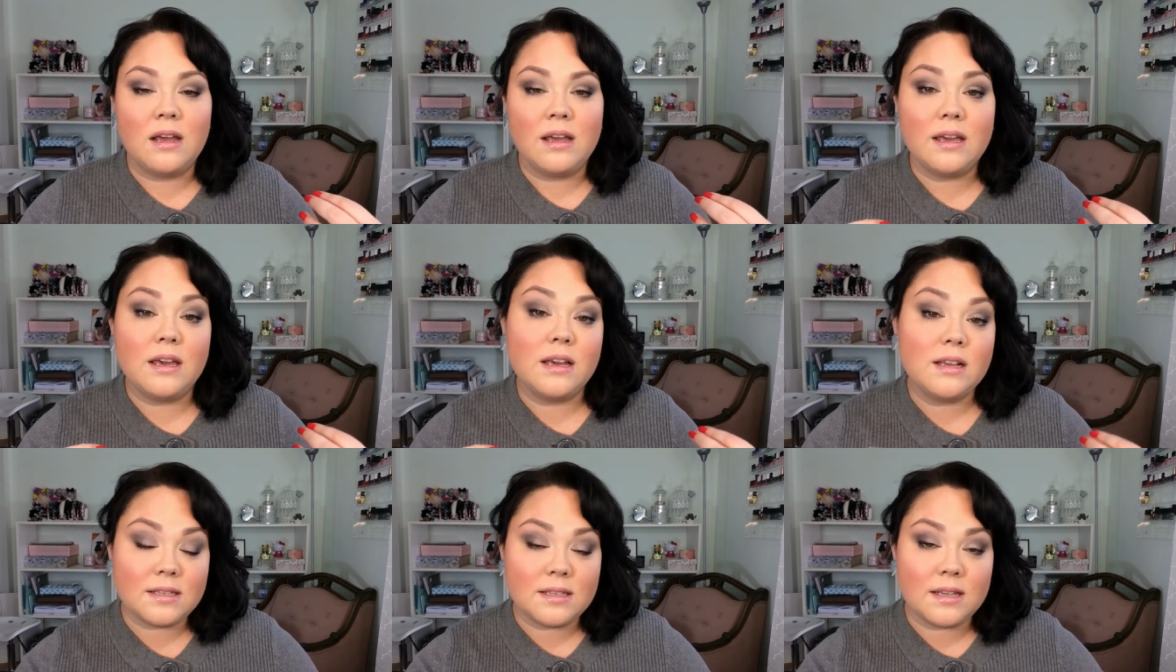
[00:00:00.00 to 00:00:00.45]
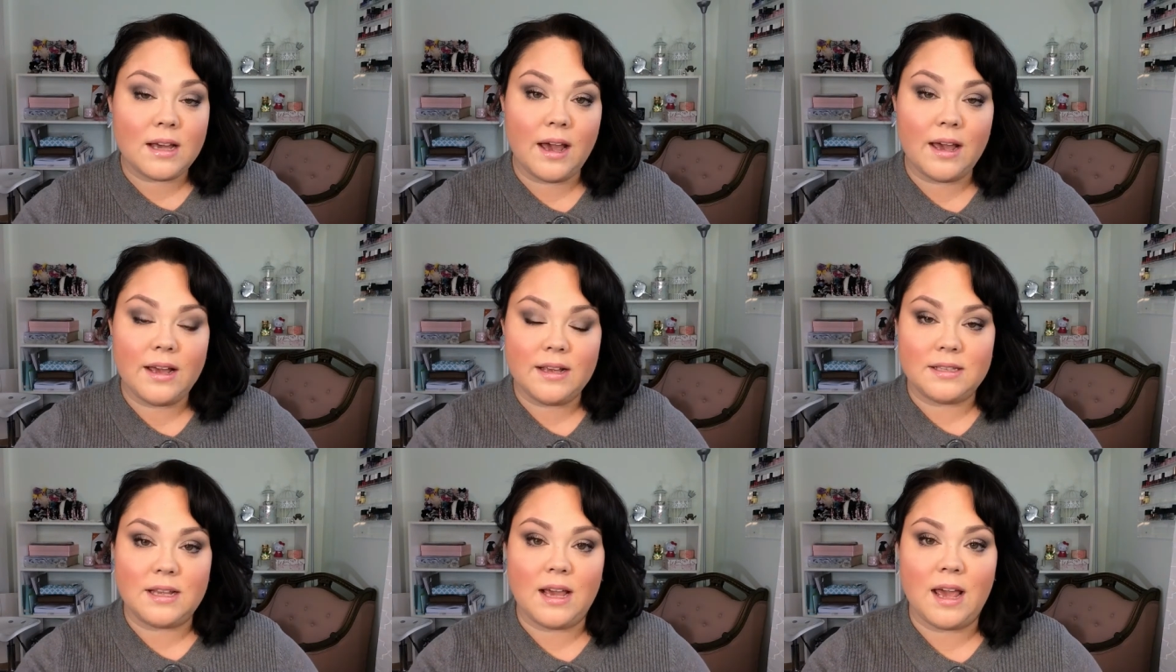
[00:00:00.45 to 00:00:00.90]
get
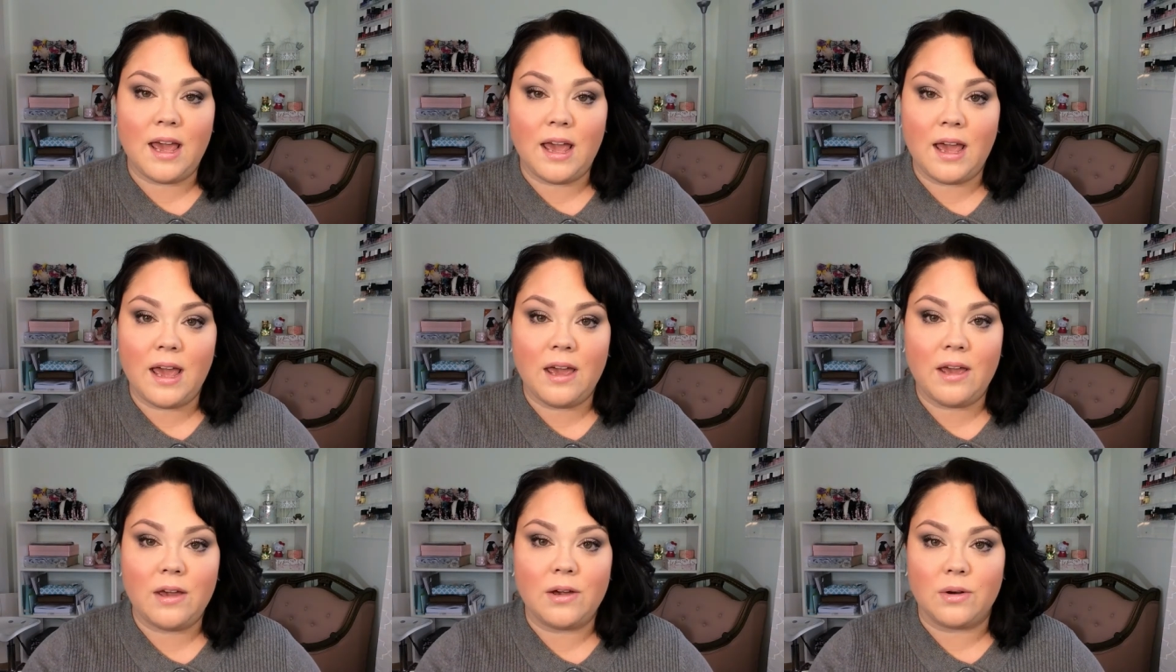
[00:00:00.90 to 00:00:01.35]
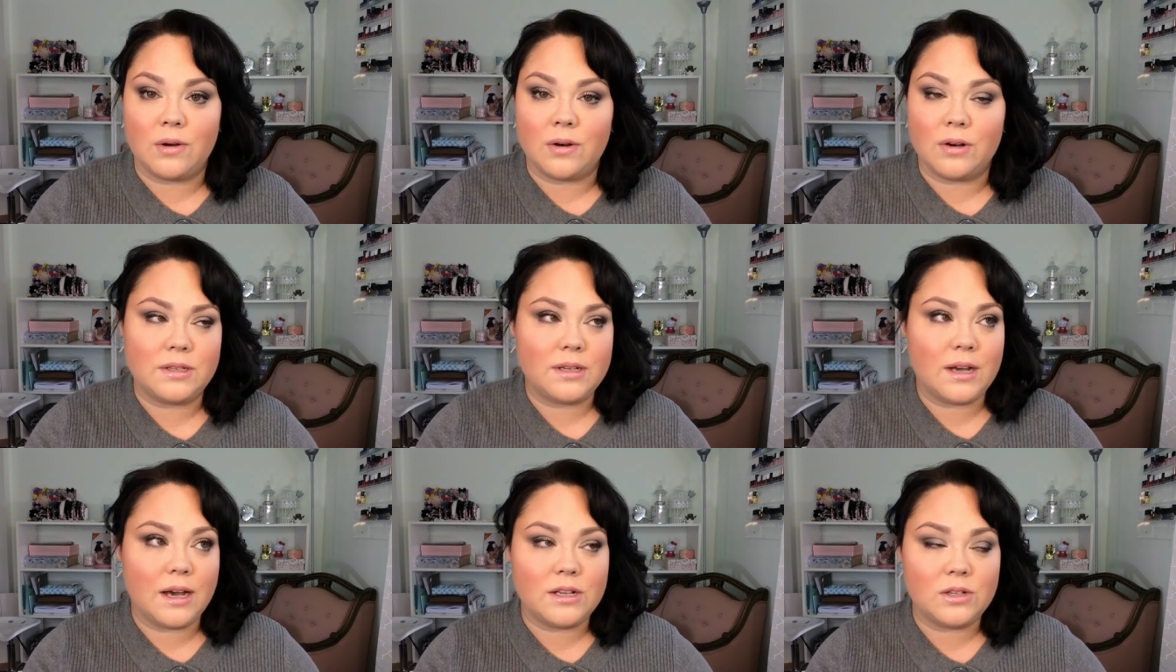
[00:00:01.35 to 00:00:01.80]
size A or
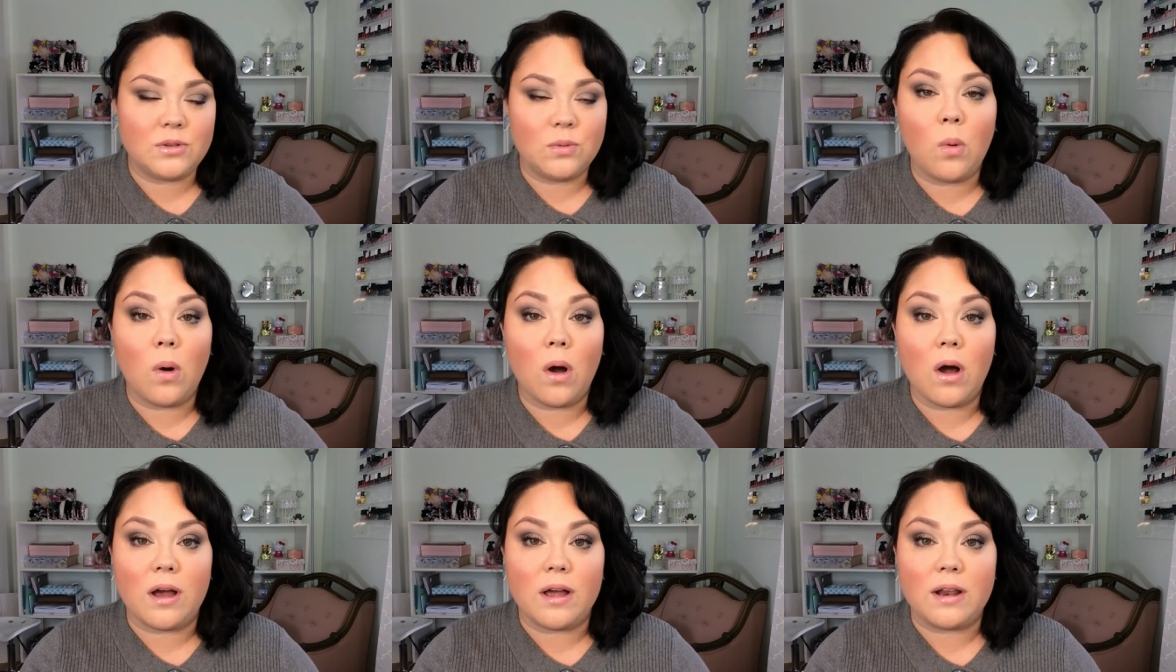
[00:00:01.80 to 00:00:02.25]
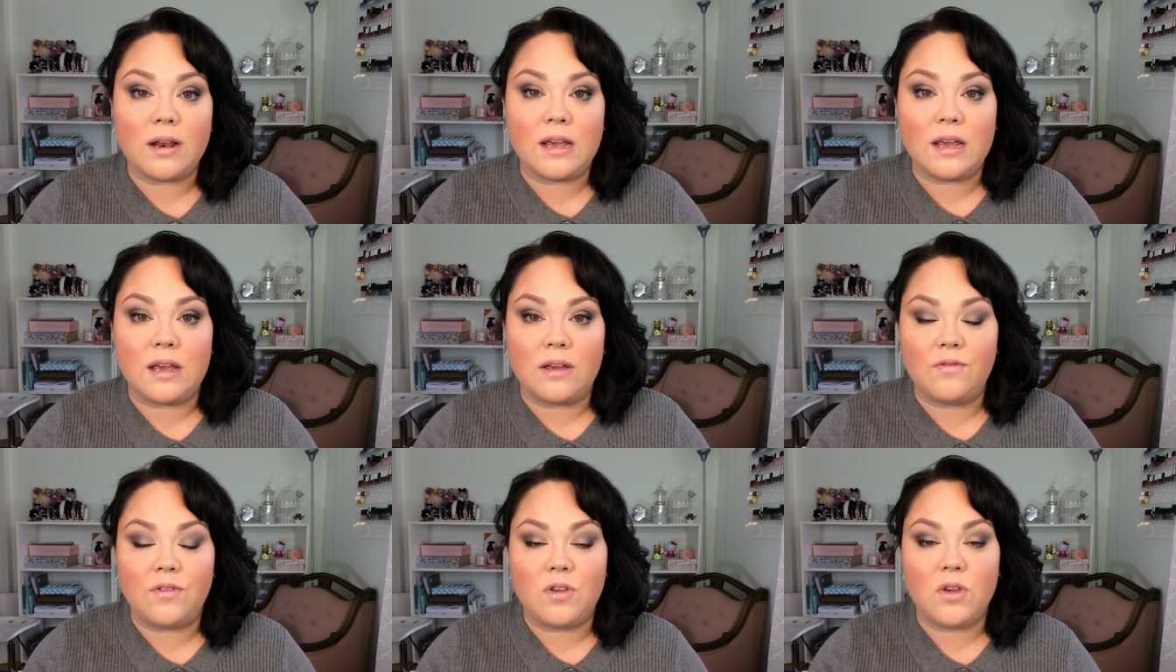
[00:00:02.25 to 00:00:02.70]
size one
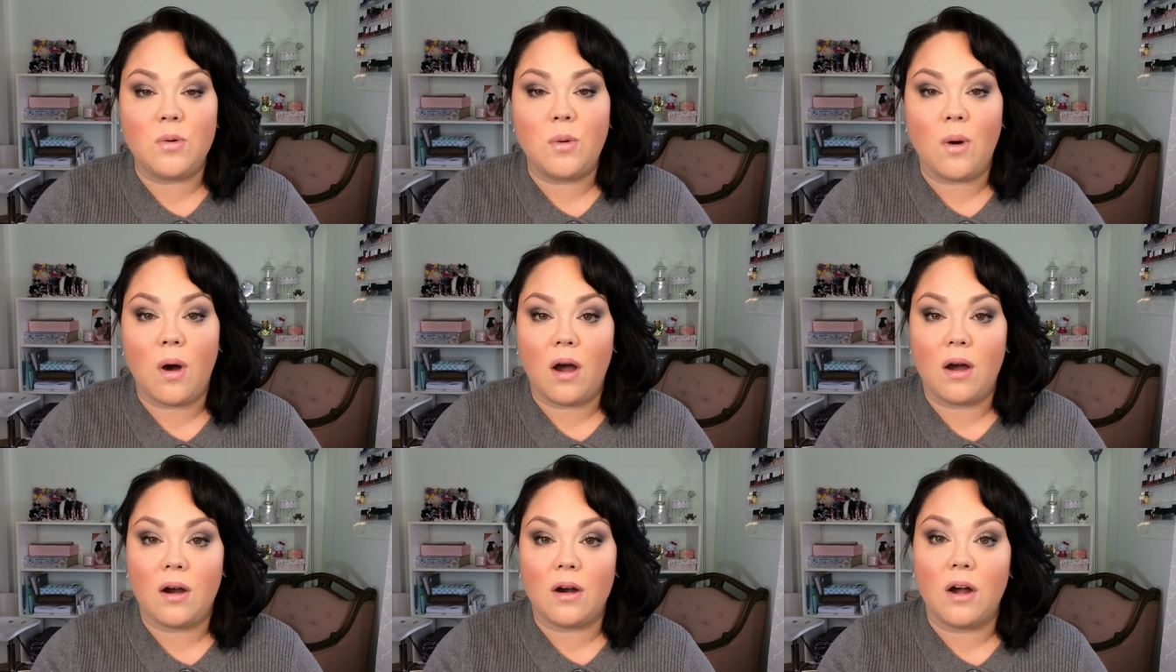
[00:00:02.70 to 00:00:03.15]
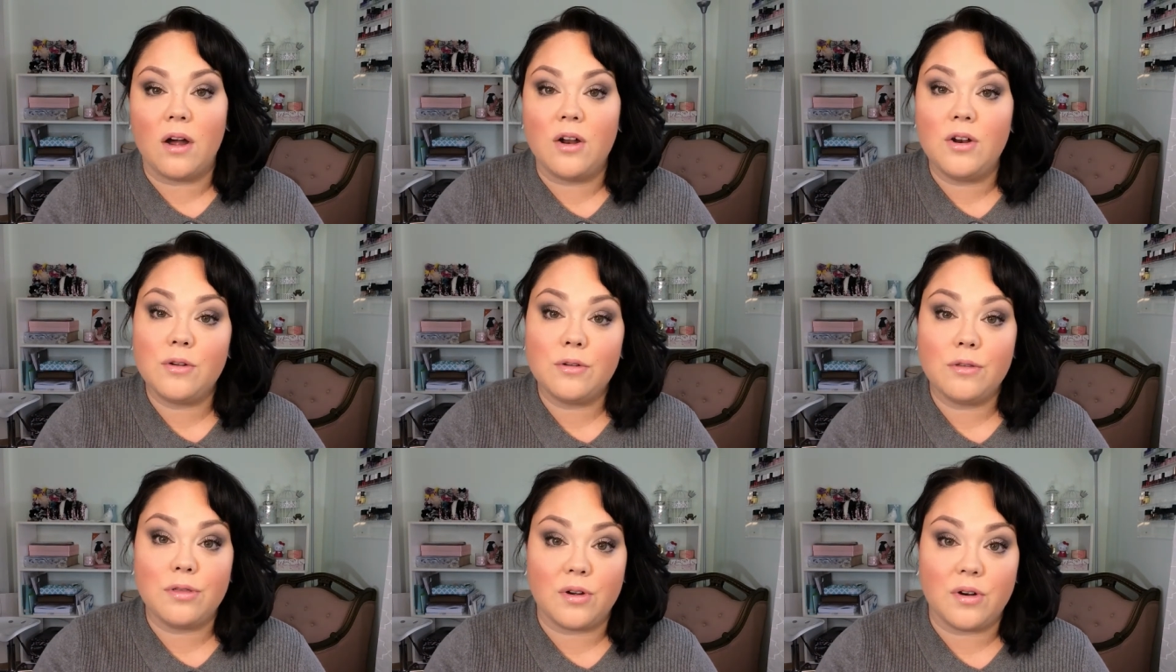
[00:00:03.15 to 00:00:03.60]
if you are
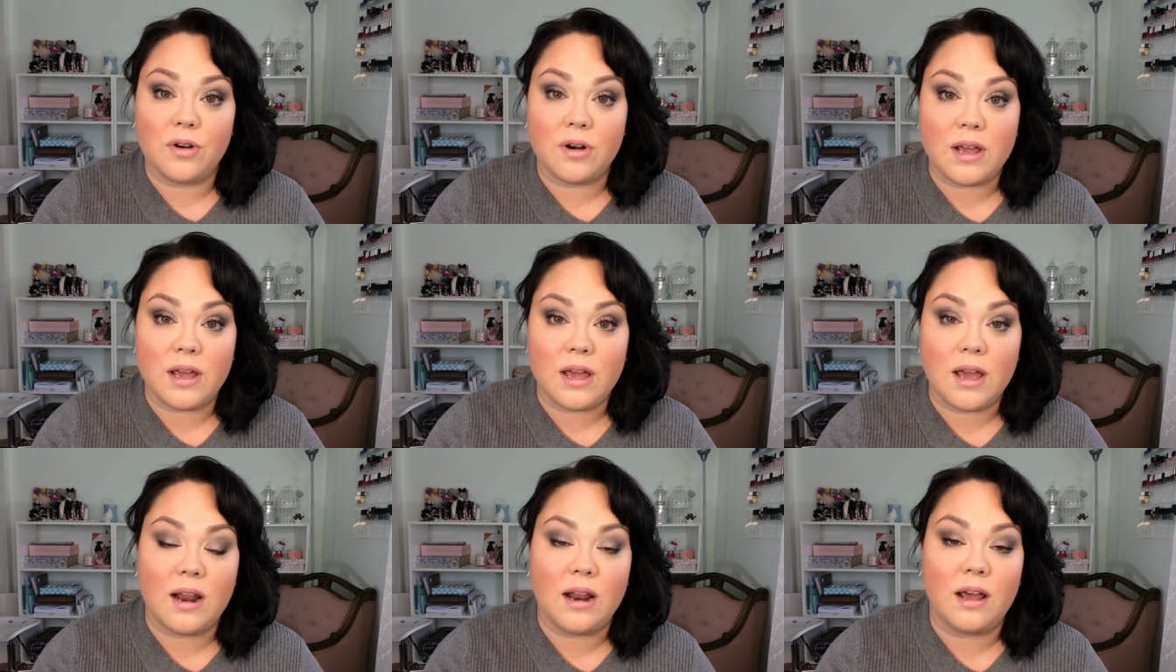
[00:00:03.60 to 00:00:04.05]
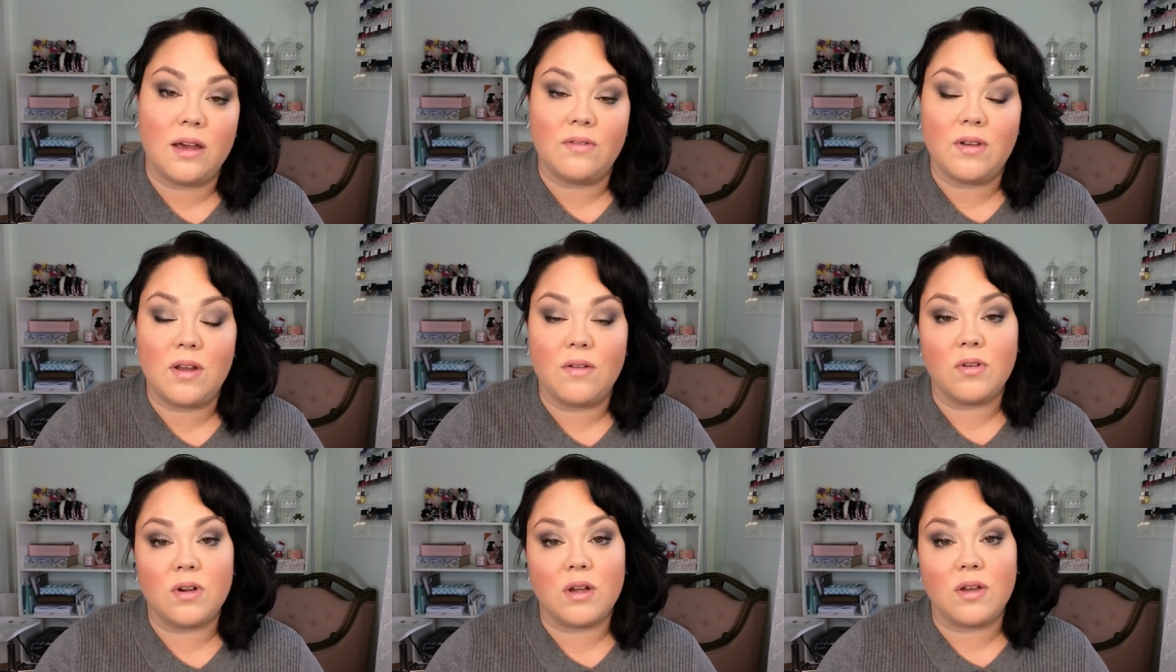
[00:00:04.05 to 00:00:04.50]
under thirty and have
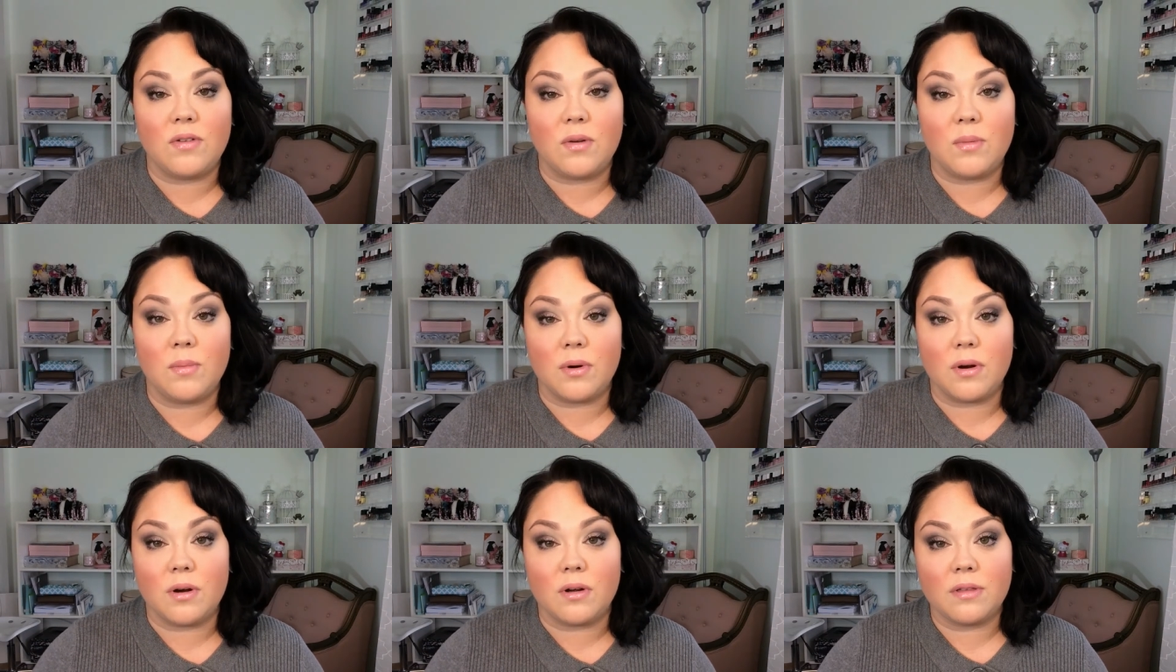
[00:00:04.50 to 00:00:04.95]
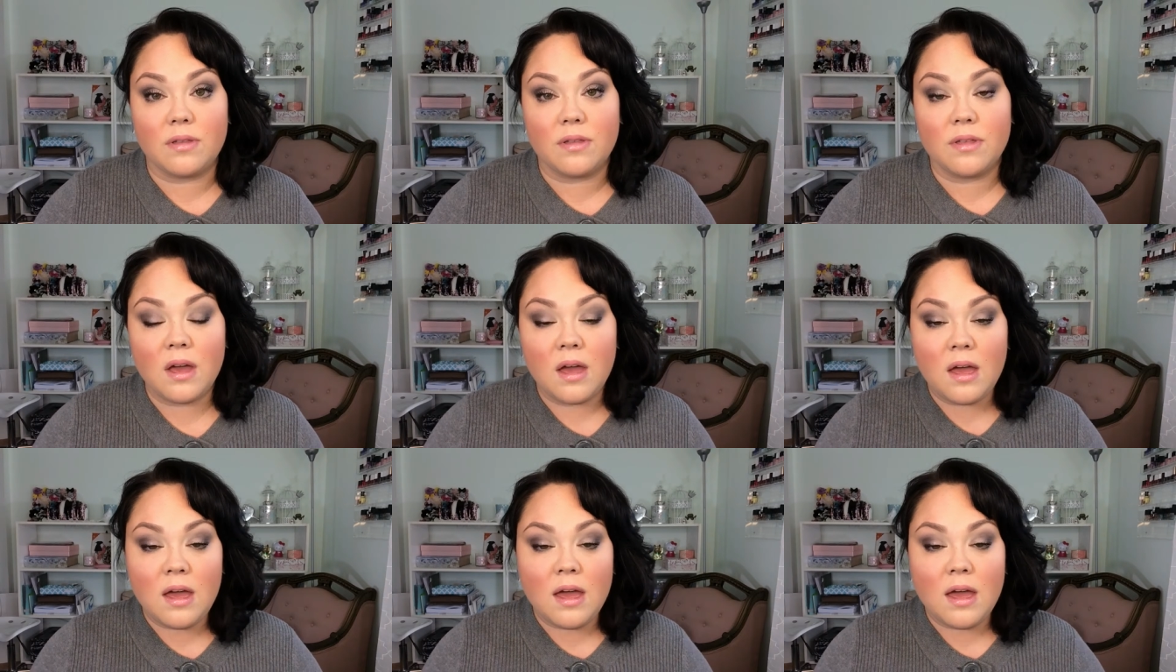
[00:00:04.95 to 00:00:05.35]
never given birth,